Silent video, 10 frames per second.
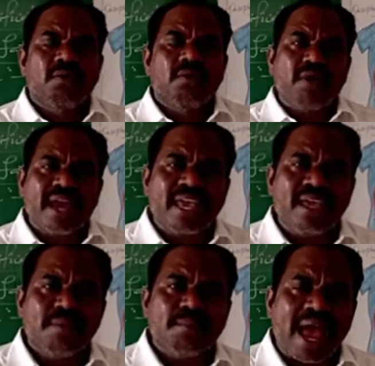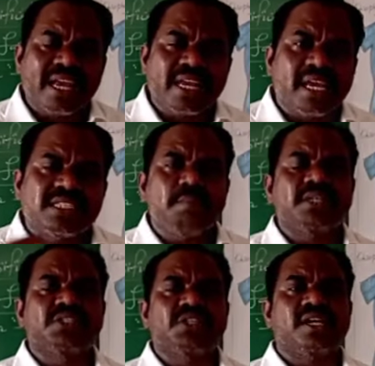Why pancreas is a
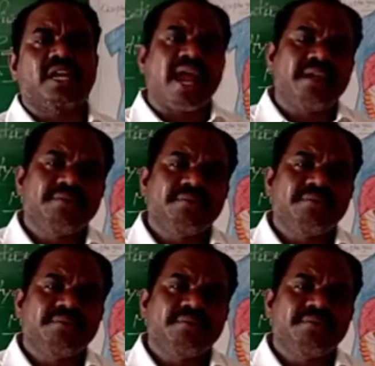mixed gland?